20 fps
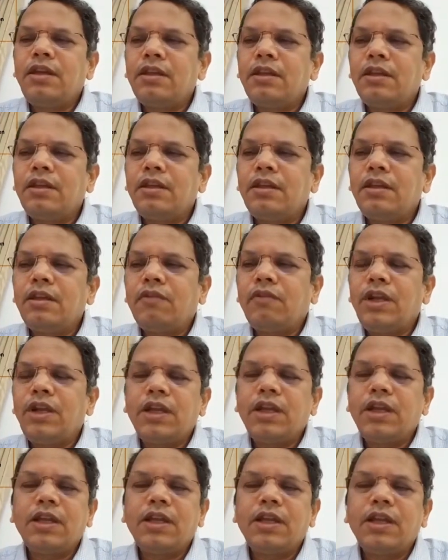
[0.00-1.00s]
in the
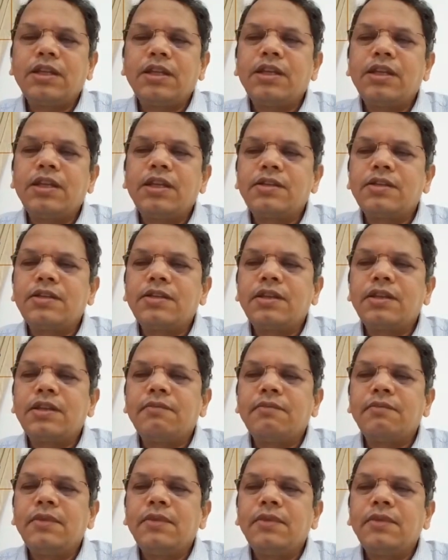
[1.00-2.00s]
quality healthcare
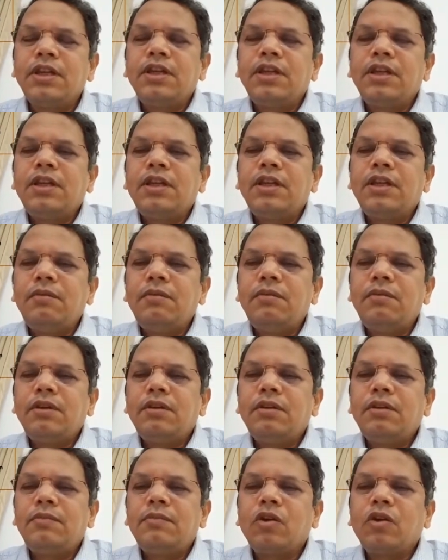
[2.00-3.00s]
system
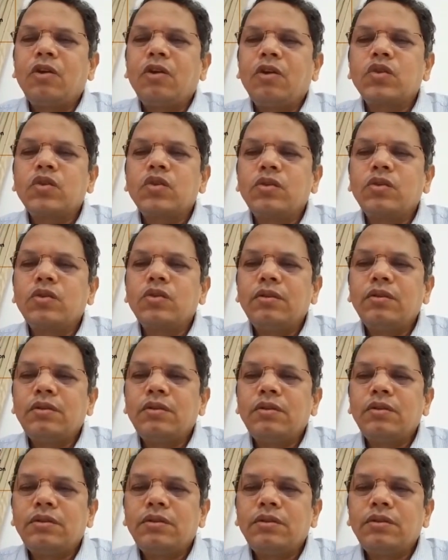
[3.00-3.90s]
in, because